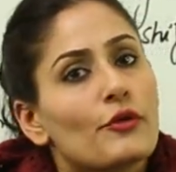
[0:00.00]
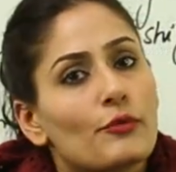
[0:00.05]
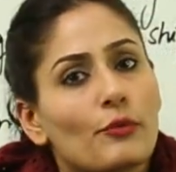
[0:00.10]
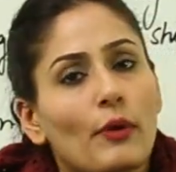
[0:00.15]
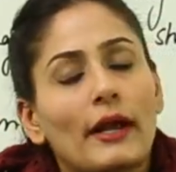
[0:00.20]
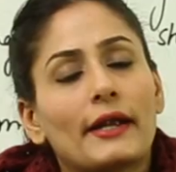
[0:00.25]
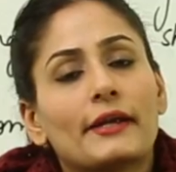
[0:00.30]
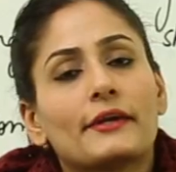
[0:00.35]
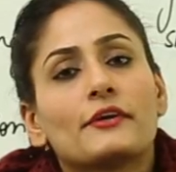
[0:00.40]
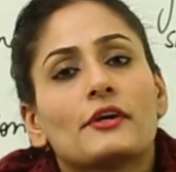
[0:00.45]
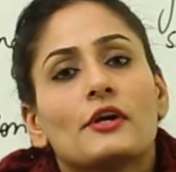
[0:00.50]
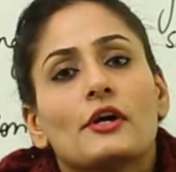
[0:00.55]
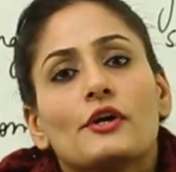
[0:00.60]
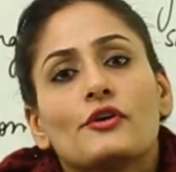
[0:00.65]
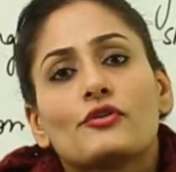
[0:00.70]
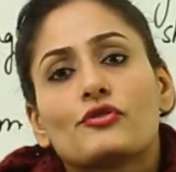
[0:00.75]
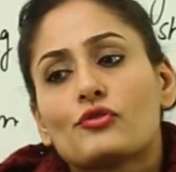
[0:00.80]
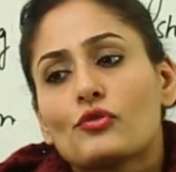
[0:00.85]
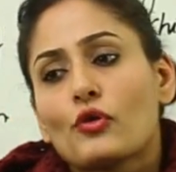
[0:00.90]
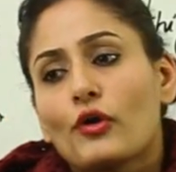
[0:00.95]
Right,
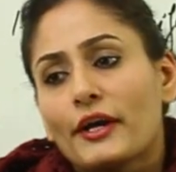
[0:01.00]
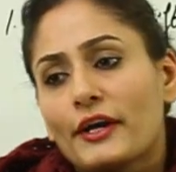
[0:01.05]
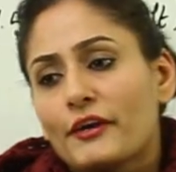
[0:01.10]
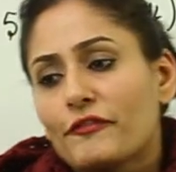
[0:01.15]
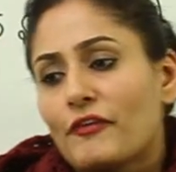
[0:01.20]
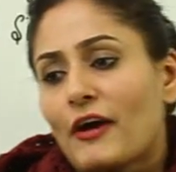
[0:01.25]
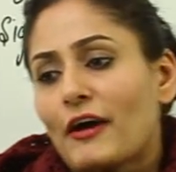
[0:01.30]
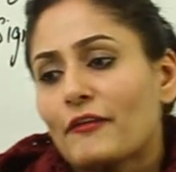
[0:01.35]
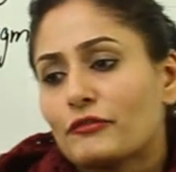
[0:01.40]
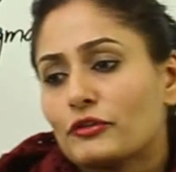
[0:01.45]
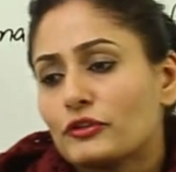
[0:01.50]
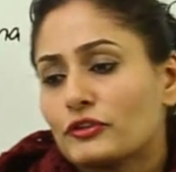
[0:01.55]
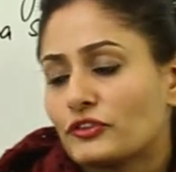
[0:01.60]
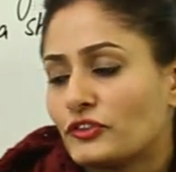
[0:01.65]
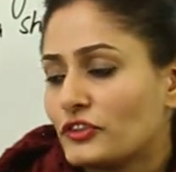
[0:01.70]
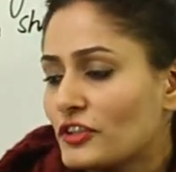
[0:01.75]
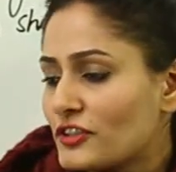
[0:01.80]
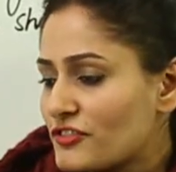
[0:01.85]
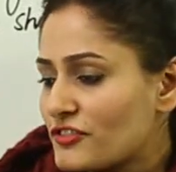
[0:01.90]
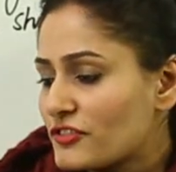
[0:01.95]
so if I have to
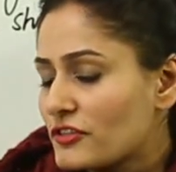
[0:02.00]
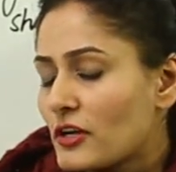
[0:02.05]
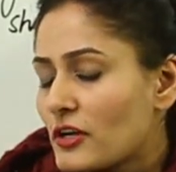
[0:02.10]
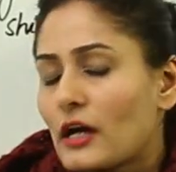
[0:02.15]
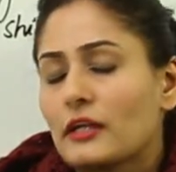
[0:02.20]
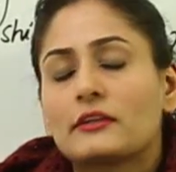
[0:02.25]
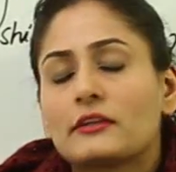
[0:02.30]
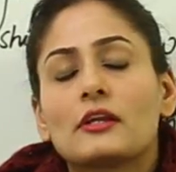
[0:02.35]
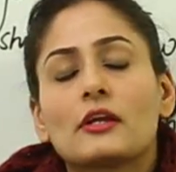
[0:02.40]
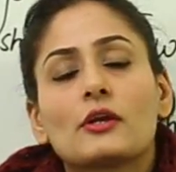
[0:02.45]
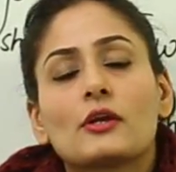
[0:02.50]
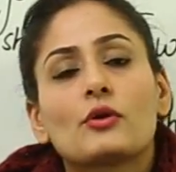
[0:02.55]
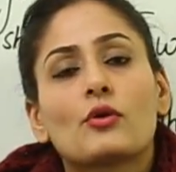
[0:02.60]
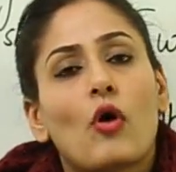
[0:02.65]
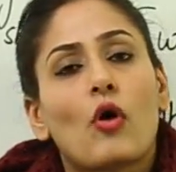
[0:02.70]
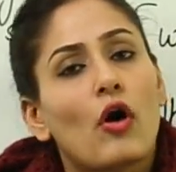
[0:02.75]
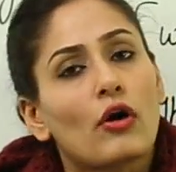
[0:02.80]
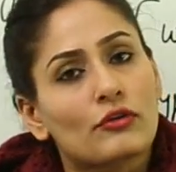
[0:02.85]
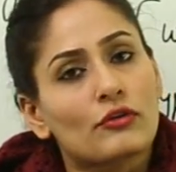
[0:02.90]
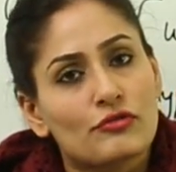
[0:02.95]
just cut the
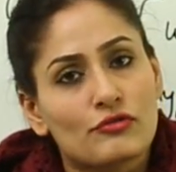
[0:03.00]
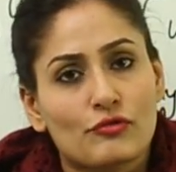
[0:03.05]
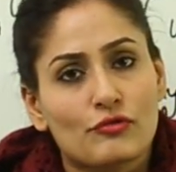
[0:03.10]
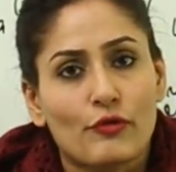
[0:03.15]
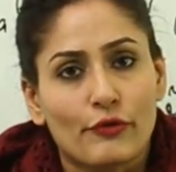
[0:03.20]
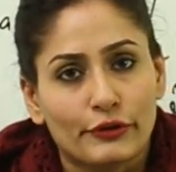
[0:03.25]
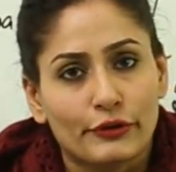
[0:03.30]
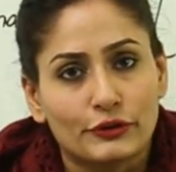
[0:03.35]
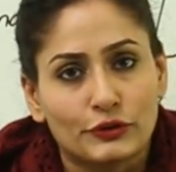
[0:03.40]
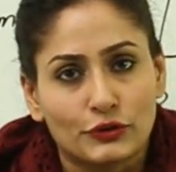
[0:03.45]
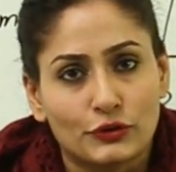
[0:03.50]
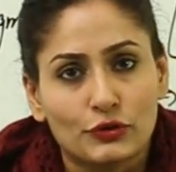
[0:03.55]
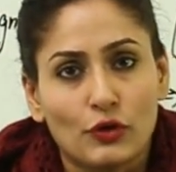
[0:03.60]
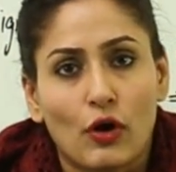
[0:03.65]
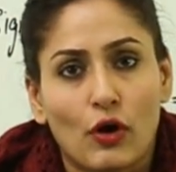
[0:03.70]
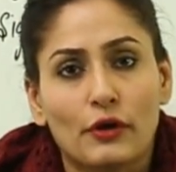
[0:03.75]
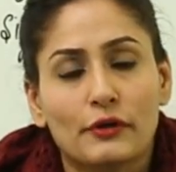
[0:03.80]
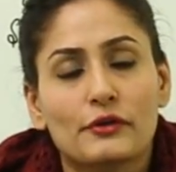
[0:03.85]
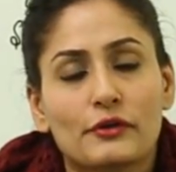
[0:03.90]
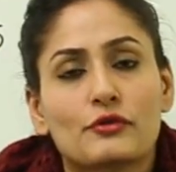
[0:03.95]
long story
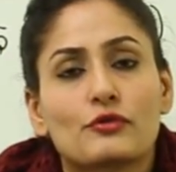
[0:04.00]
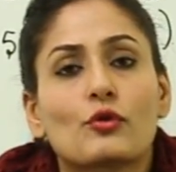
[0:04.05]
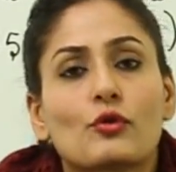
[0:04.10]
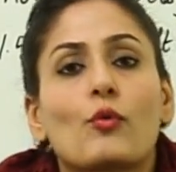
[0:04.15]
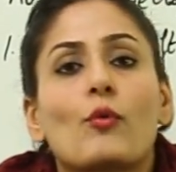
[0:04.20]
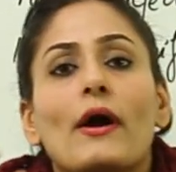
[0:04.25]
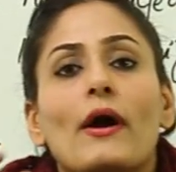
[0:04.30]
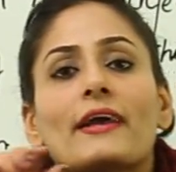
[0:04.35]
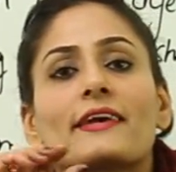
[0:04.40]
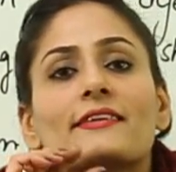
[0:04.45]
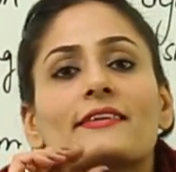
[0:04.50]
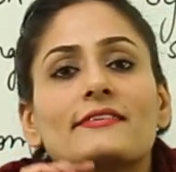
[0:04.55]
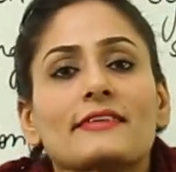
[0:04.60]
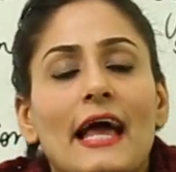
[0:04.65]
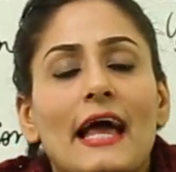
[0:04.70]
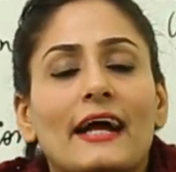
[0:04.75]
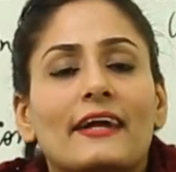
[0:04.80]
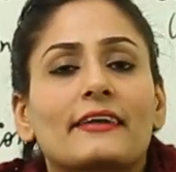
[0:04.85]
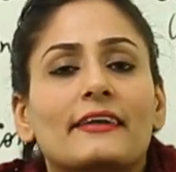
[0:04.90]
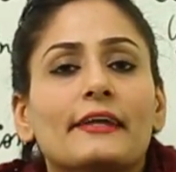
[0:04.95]
short, so
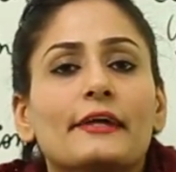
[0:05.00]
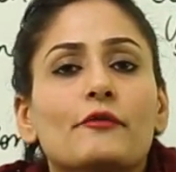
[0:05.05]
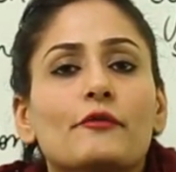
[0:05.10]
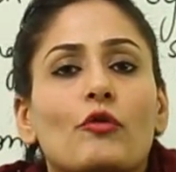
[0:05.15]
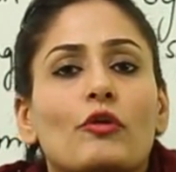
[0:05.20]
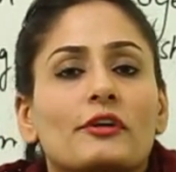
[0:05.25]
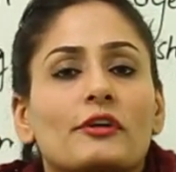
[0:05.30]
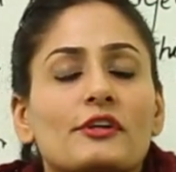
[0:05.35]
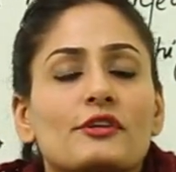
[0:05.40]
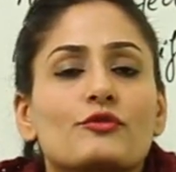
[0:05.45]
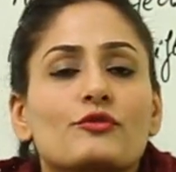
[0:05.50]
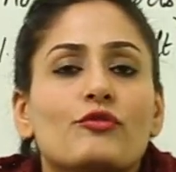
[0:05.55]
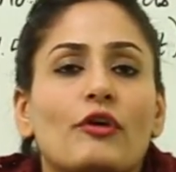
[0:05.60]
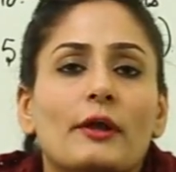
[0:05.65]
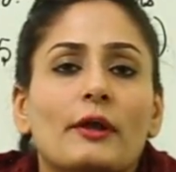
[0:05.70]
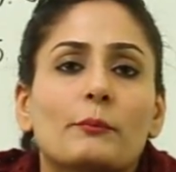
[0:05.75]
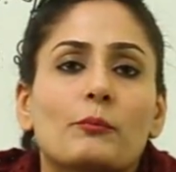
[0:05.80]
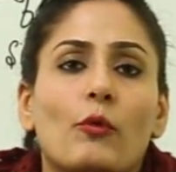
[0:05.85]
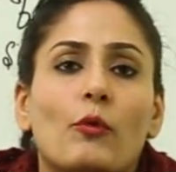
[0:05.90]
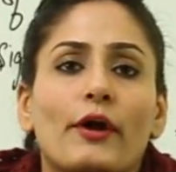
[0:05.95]
exactly what is
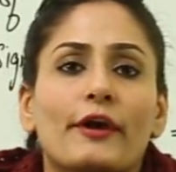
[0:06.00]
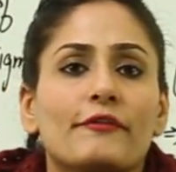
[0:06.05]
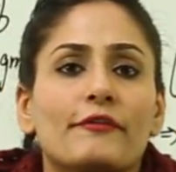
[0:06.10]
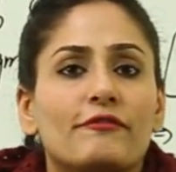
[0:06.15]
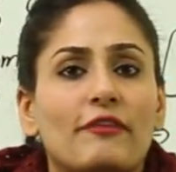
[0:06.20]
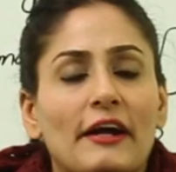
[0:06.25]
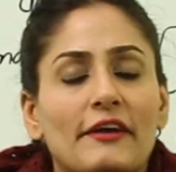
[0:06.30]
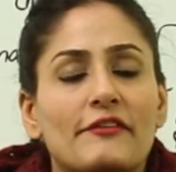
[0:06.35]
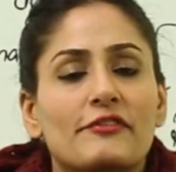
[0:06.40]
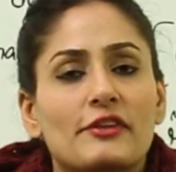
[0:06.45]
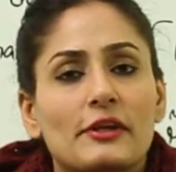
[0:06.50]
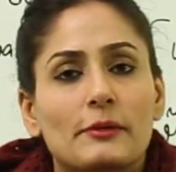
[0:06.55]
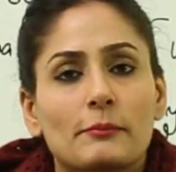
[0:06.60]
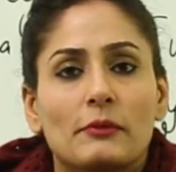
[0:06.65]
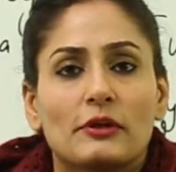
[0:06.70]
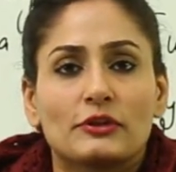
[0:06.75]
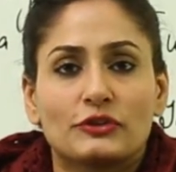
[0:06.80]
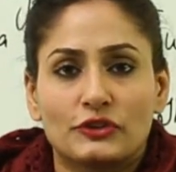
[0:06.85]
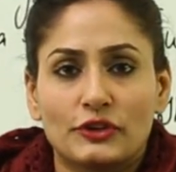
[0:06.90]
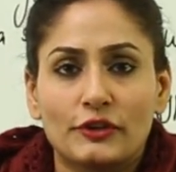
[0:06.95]
1.5
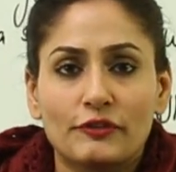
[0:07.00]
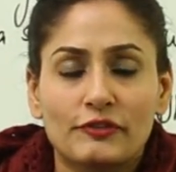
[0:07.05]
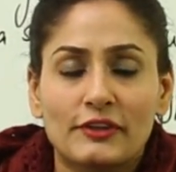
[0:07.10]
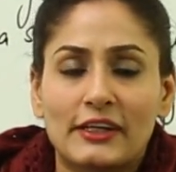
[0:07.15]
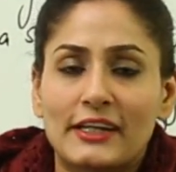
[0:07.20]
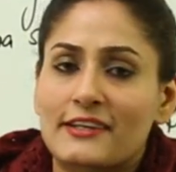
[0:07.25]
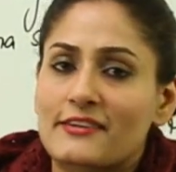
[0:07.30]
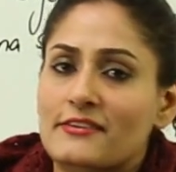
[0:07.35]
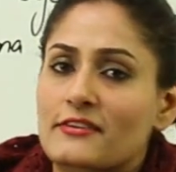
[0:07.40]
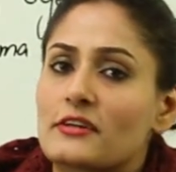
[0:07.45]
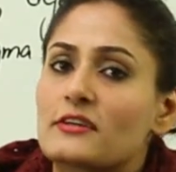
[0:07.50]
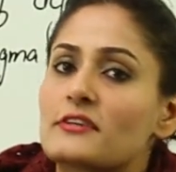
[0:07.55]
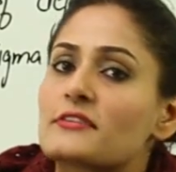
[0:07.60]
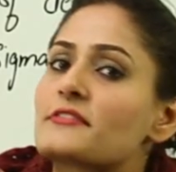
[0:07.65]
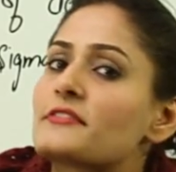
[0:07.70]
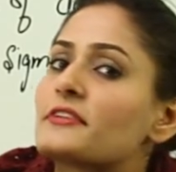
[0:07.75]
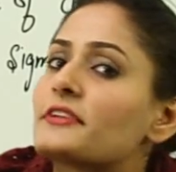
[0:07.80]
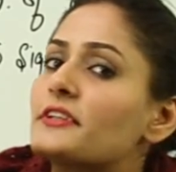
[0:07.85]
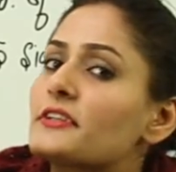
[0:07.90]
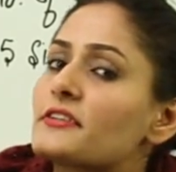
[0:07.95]
sigma shift? It's a
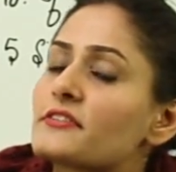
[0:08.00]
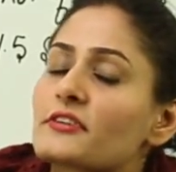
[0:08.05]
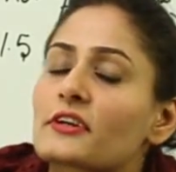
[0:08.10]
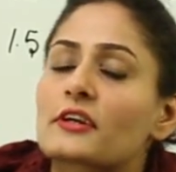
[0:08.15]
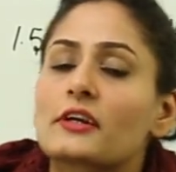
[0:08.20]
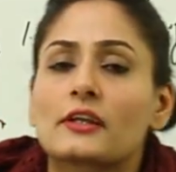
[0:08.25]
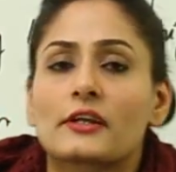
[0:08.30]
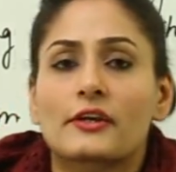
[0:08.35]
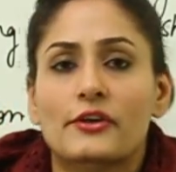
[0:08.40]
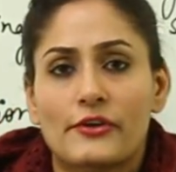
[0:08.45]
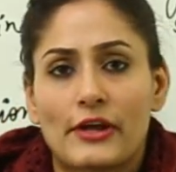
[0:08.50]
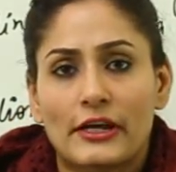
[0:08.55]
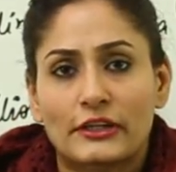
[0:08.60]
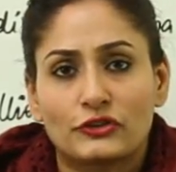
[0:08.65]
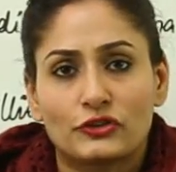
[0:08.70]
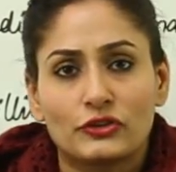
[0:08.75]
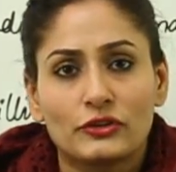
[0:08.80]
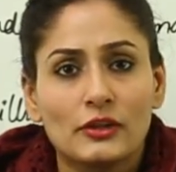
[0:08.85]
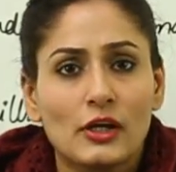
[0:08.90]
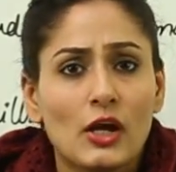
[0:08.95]
statistical
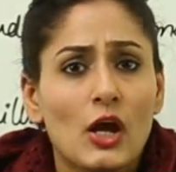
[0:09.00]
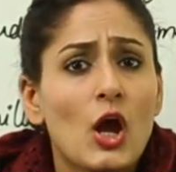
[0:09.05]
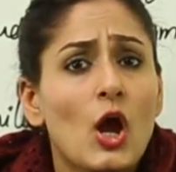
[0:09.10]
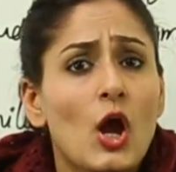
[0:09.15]
correction